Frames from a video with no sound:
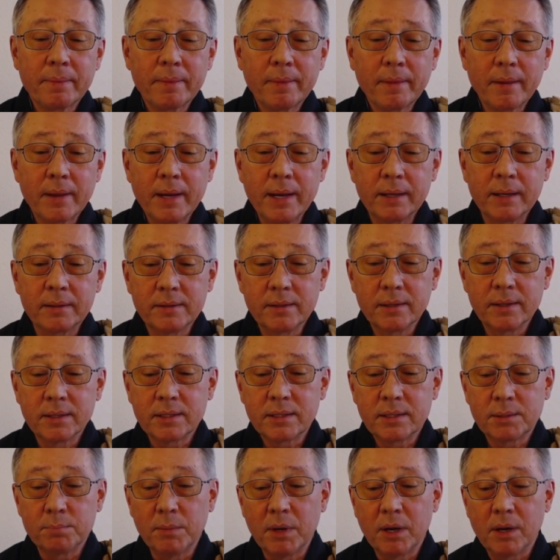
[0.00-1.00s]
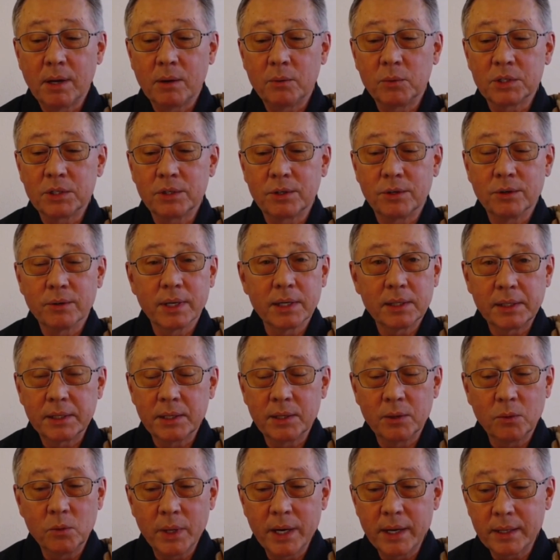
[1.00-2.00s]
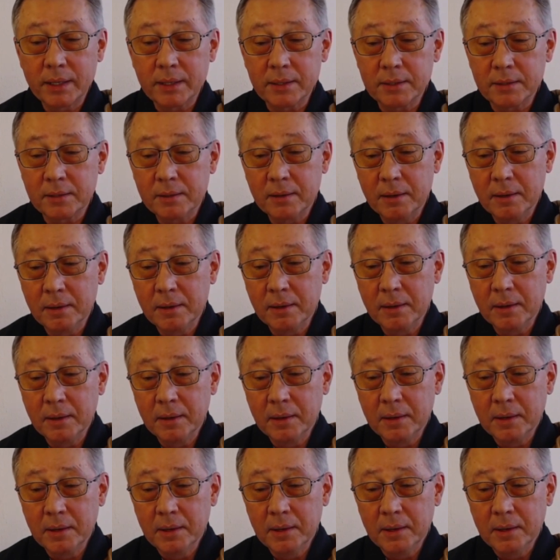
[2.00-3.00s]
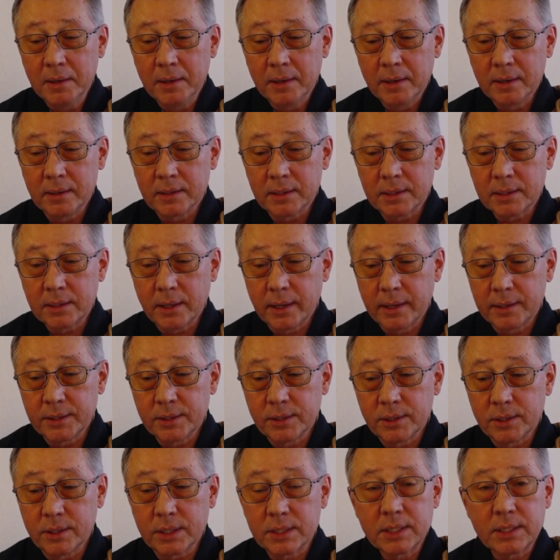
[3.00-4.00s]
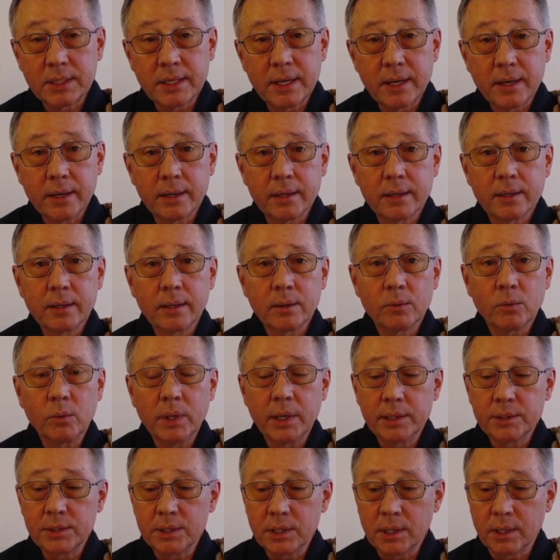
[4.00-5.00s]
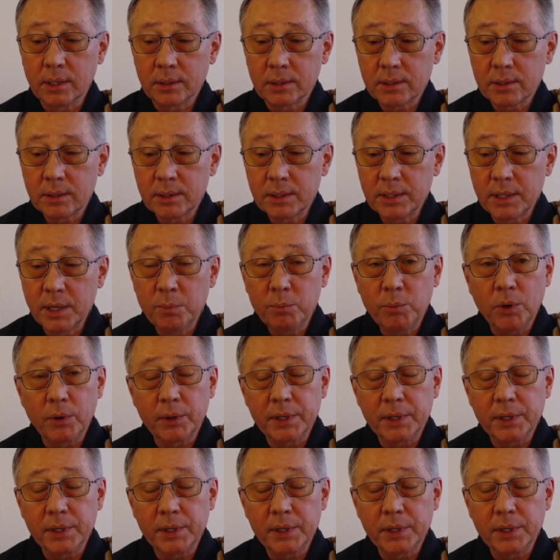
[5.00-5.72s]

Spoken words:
At this, Ma was greatly awakened and decided to stay at Huaizhang's temple.